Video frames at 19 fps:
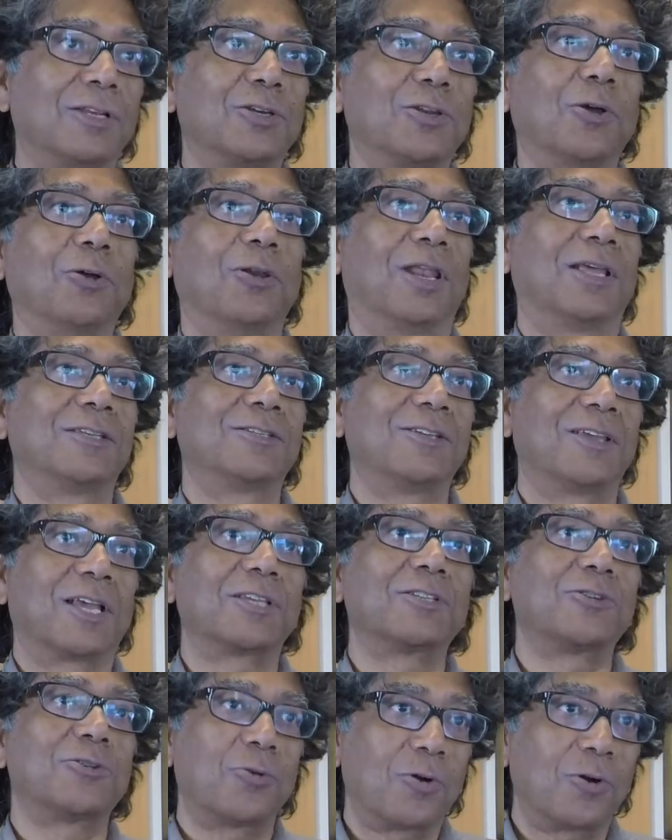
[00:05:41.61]
told us,
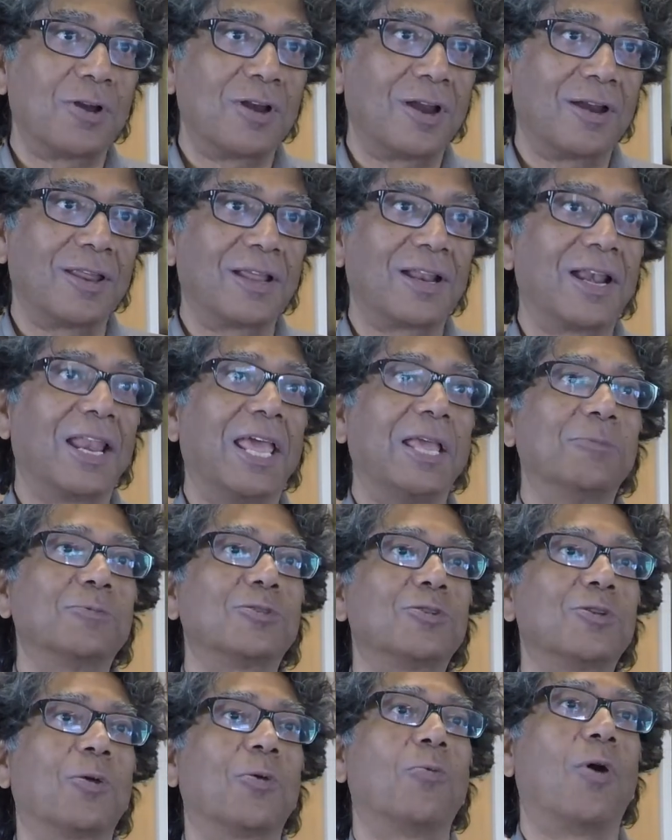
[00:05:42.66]
extraordinary
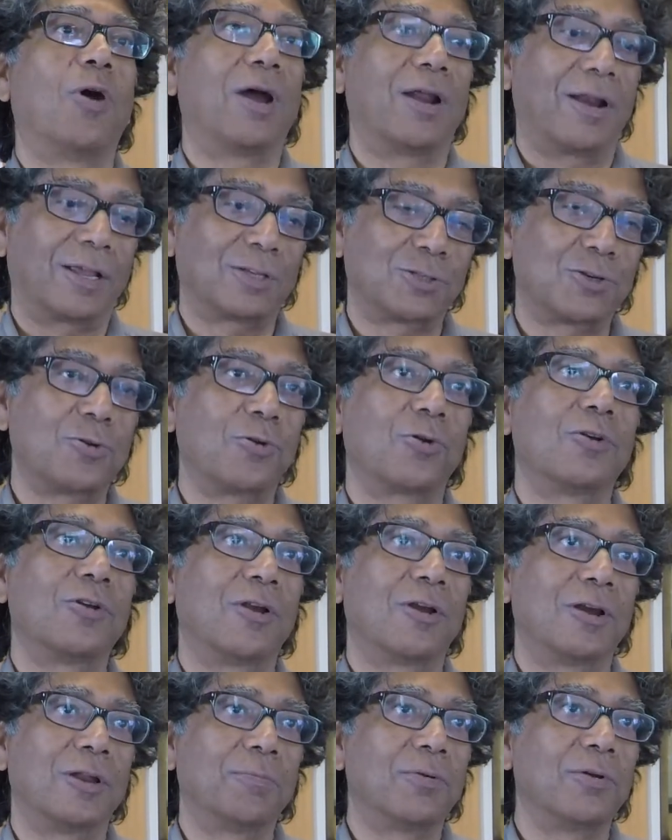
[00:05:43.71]
claims require
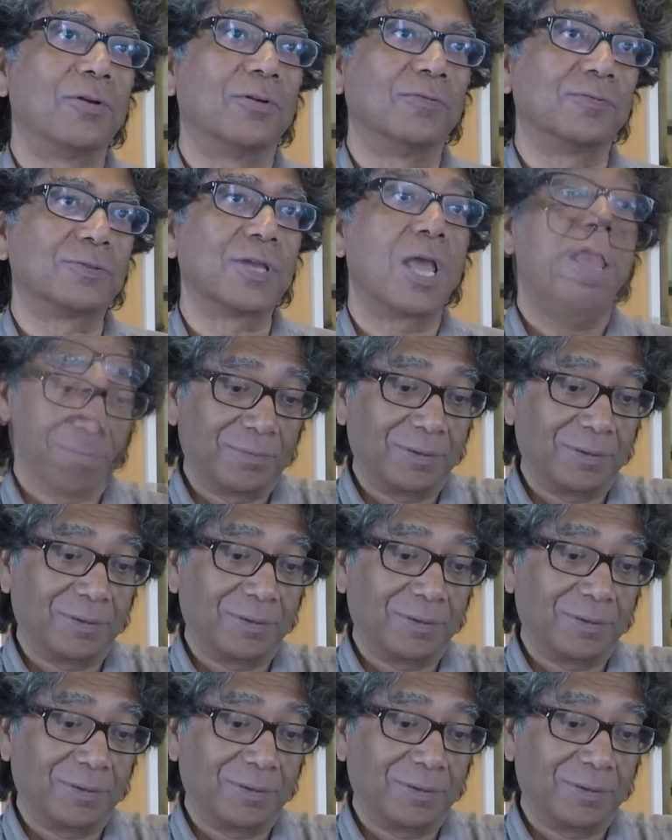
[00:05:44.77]
extraordinary proofs.